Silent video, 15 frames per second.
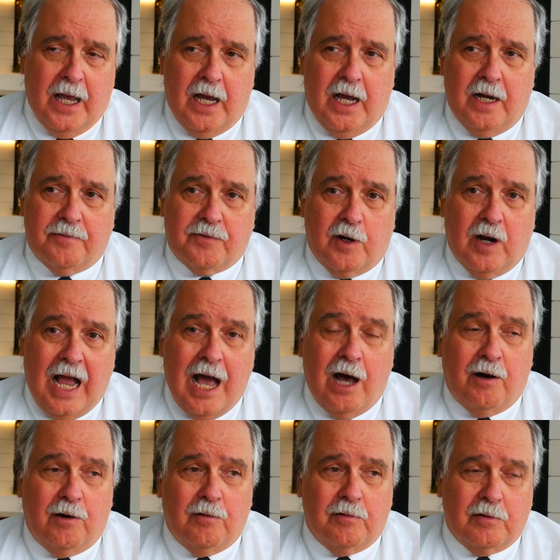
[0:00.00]
Uh, for
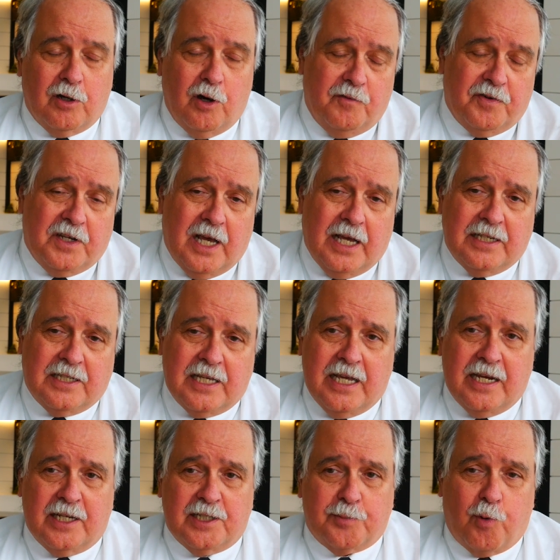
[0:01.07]
how COVID
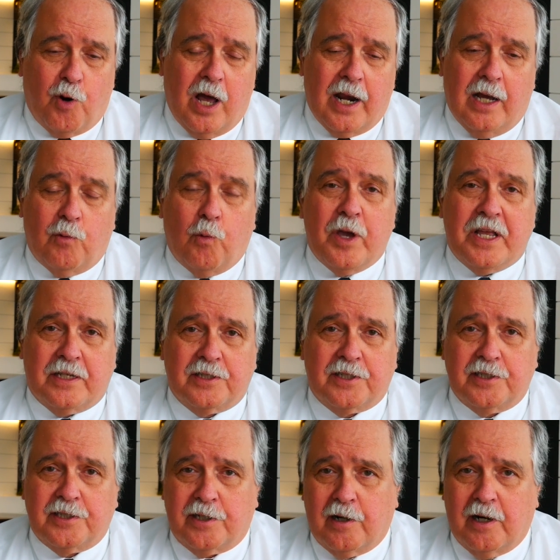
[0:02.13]
19 has brought out
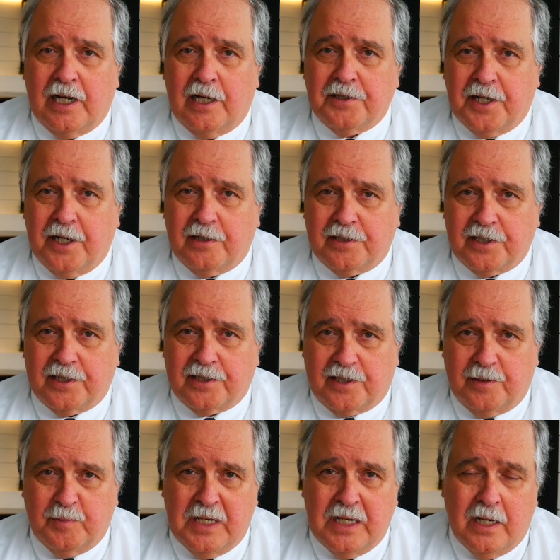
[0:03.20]
weaknesses in our healthcare
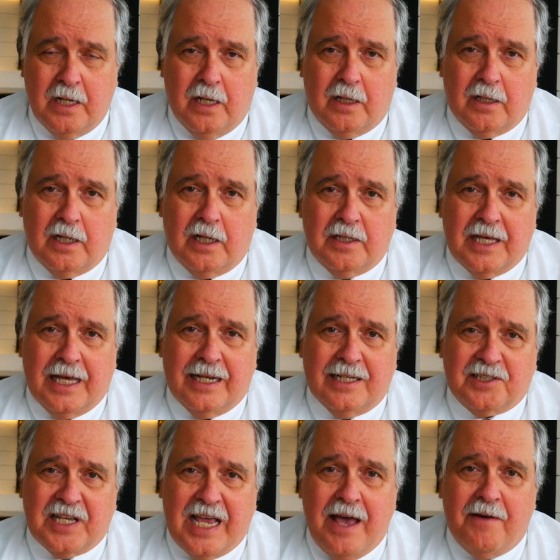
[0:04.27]
system, uh, then
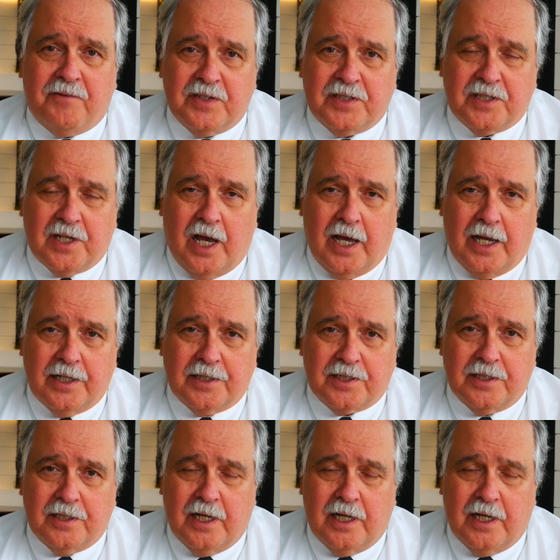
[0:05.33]
it's emphasized